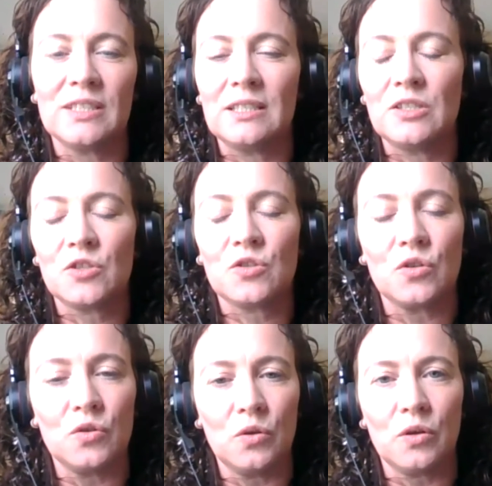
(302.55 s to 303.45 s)

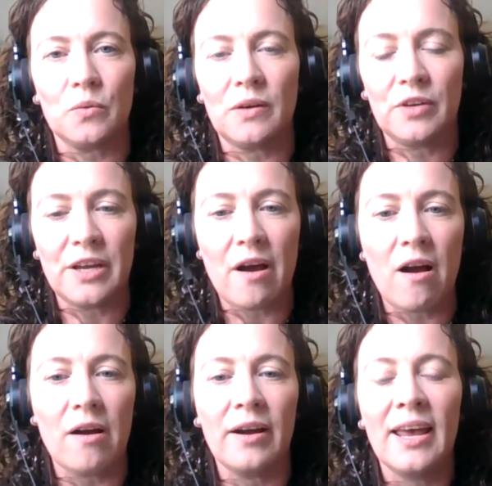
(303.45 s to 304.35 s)
school or wherever you
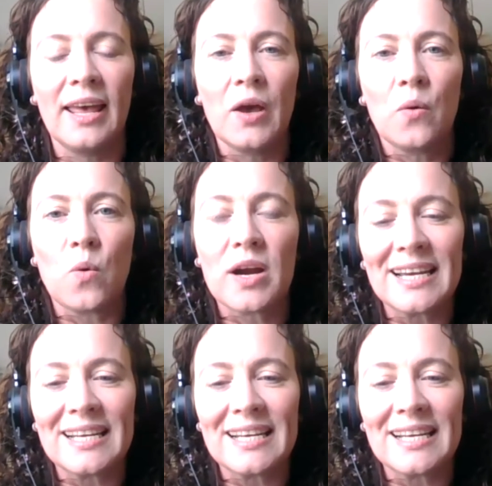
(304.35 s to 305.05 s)
are, work